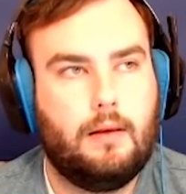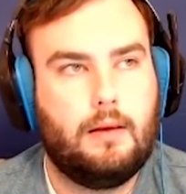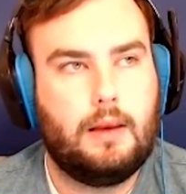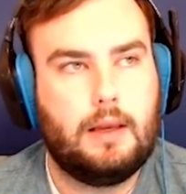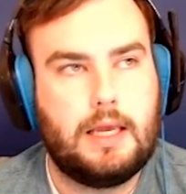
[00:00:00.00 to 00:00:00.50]

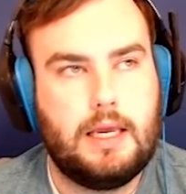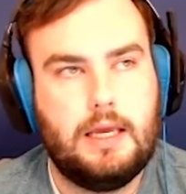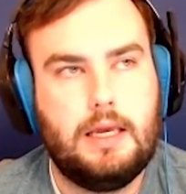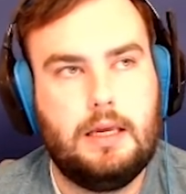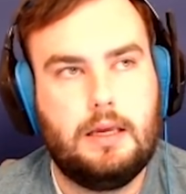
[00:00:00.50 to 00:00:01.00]

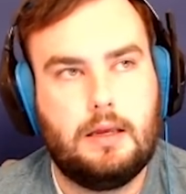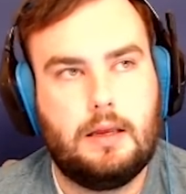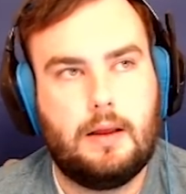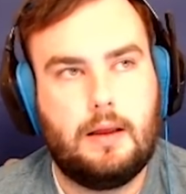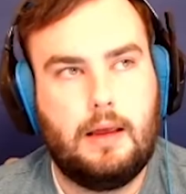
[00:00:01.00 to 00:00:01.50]
He,
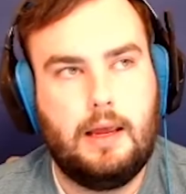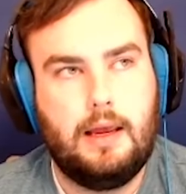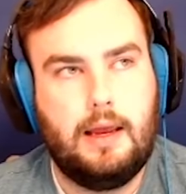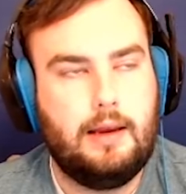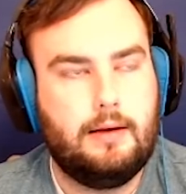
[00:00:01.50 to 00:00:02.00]

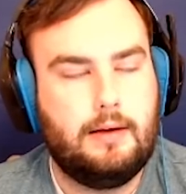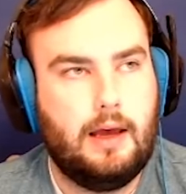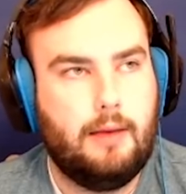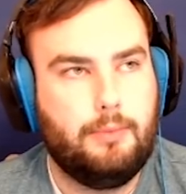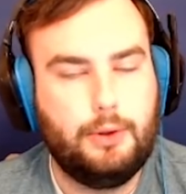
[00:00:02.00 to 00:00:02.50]
in
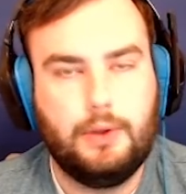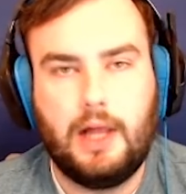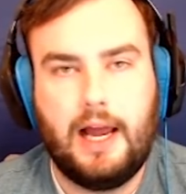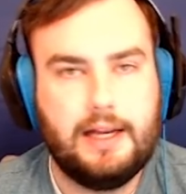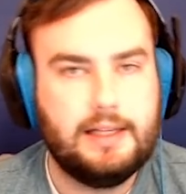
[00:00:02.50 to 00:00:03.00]
Blue
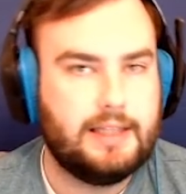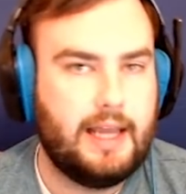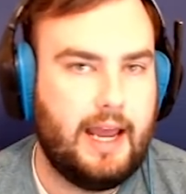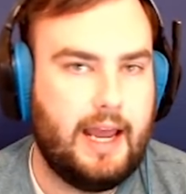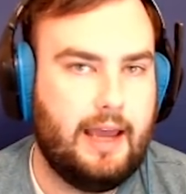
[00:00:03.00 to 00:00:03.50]
Lions
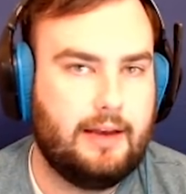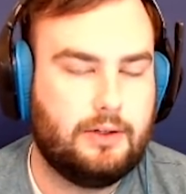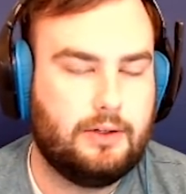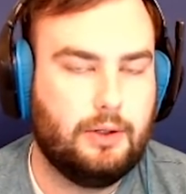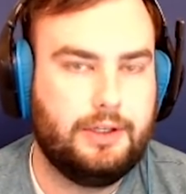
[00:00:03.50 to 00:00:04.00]
and
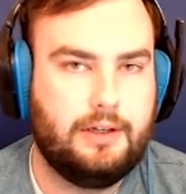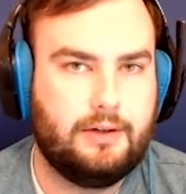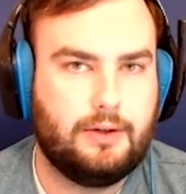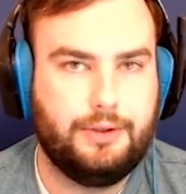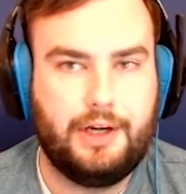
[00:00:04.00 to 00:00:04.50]

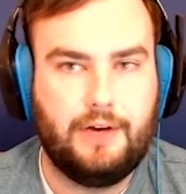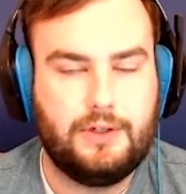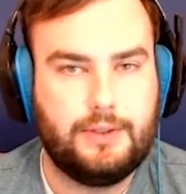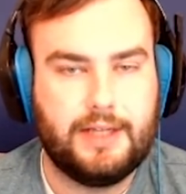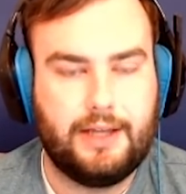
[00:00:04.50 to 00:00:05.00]
Golden Deer, if you
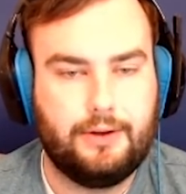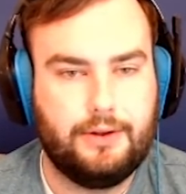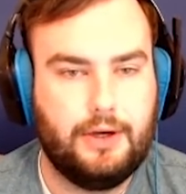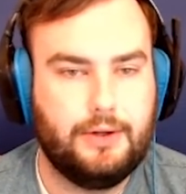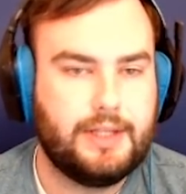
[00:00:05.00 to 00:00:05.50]
choose either of
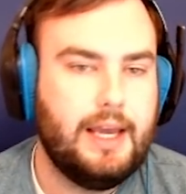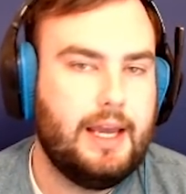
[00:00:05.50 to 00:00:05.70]
those,